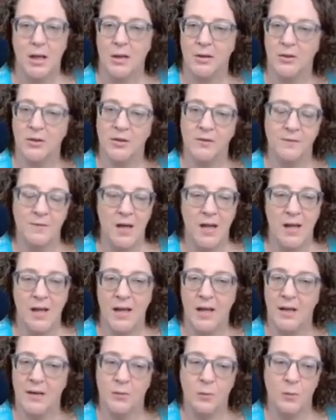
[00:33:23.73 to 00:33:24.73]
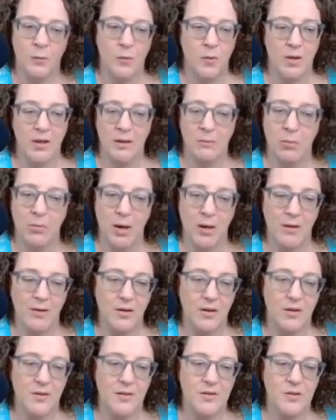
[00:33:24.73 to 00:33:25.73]
good friend, working
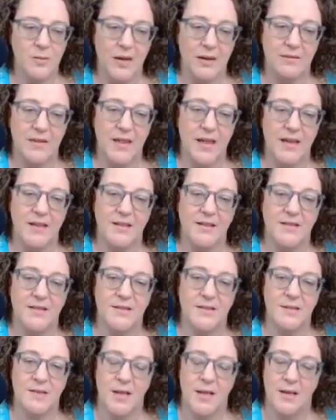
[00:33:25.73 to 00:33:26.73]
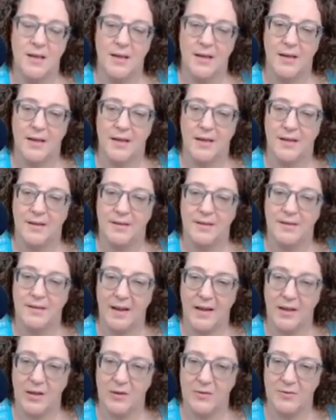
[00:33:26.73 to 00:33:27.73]
partners, whatever that is.
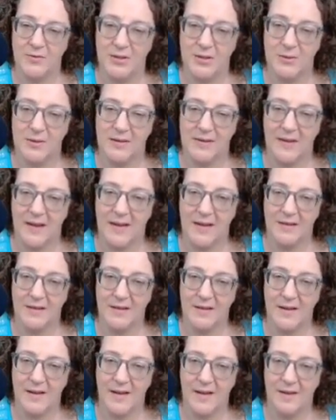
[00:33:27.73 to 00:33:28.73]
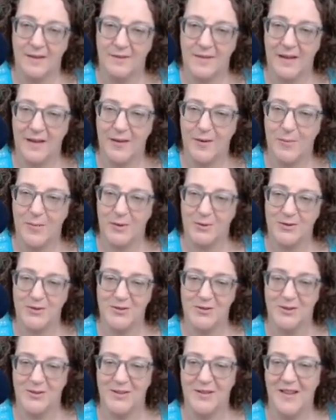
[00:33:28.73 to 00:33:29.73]
Thank you for doing that heavy
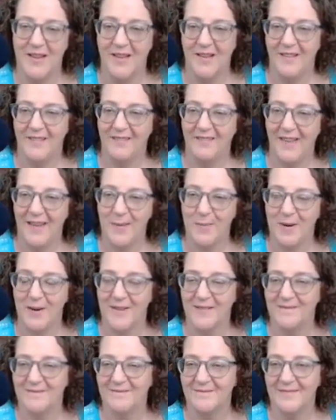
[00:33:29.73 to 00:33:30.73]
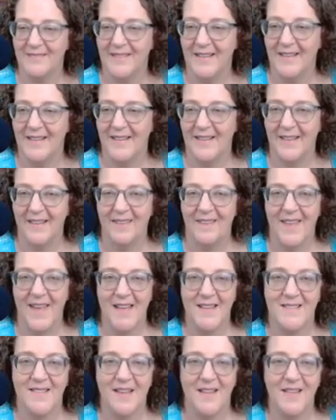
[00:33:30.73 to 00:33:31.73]
emotional labor. And
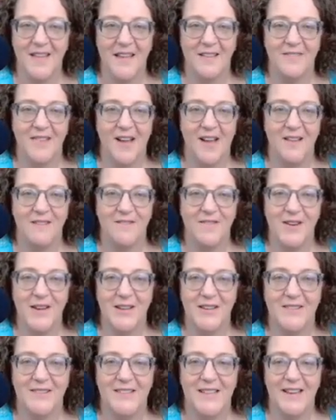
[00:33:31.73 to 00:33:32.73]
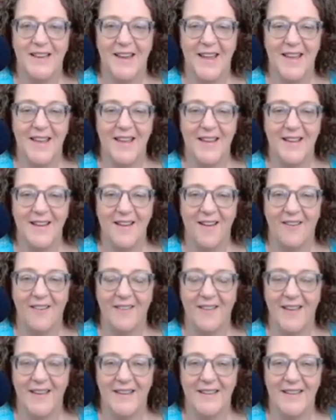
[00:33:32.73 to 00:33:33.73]
that's all I've got for you today
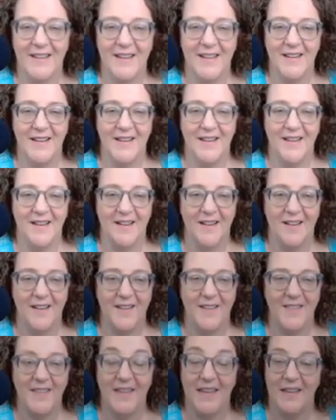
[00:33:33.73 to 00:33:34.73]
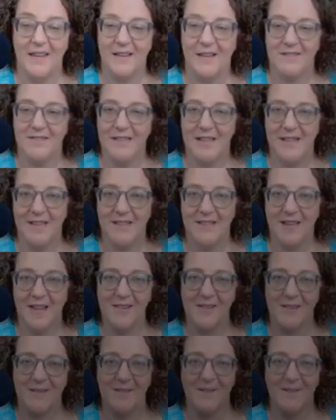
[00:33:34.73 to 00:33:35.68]
on the EFT cycle.